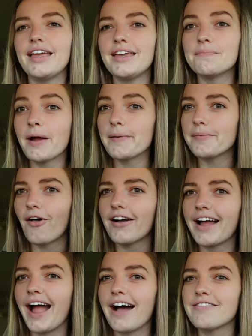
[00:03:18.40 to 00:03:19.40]
in my
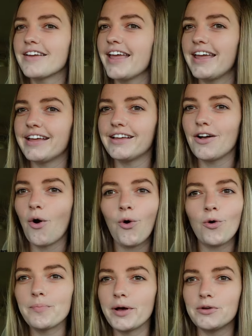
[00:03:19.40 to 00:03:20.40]
blog, I have a
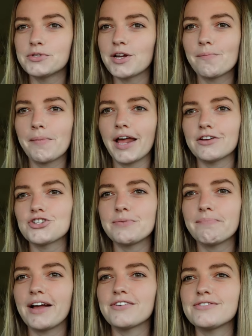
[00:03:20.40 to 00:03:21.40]
whole post on Battleship
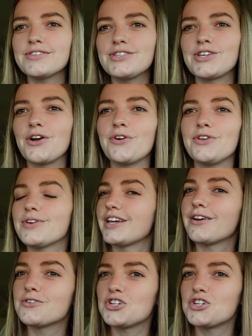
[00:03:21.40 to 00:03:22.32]
Mountain, so you can go